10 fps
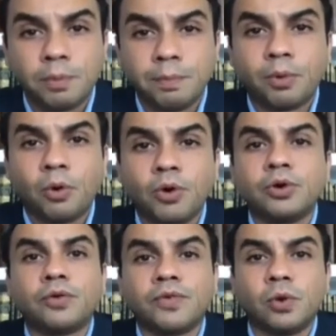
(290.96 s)

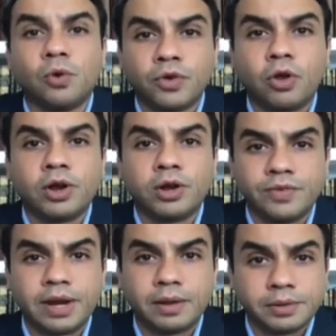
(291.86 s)
component of an overall
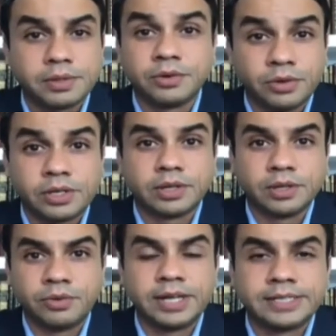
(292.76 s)

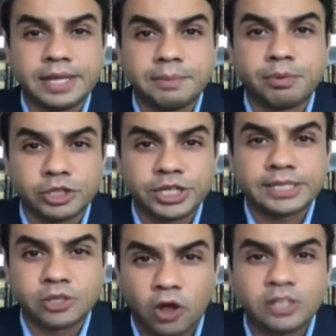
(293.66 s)
real estate
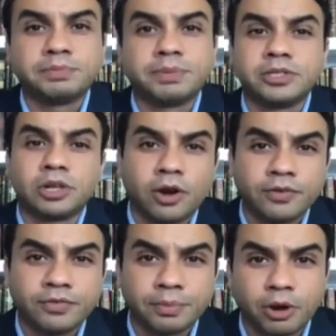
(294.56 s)
project's cost, because a lot
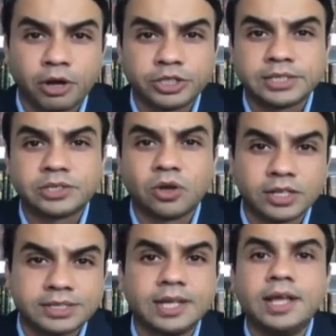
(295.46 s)
of the project's
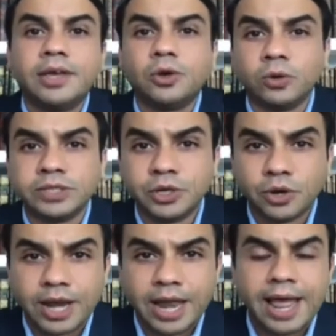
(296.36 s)
cost goes
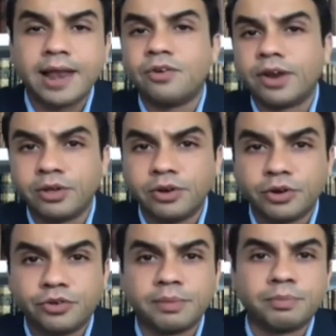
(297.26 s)
into land,
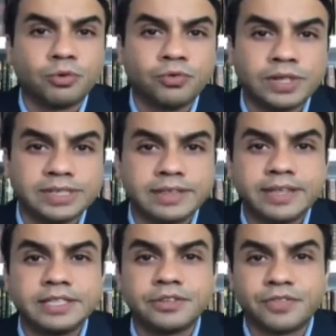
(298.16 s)
regulatory approvals, and
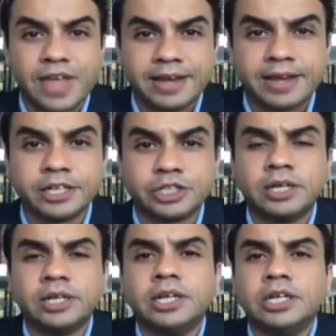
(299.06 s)
things of that nature.
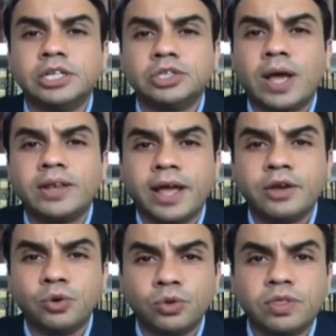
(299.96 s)
So I
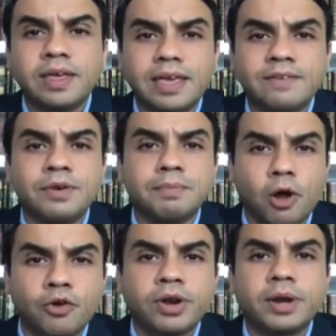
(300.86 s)
do think even
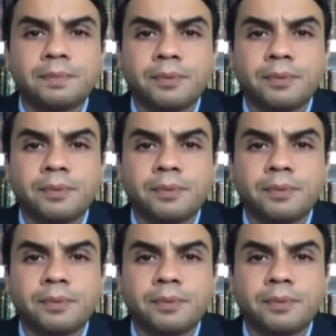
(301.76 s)
moderate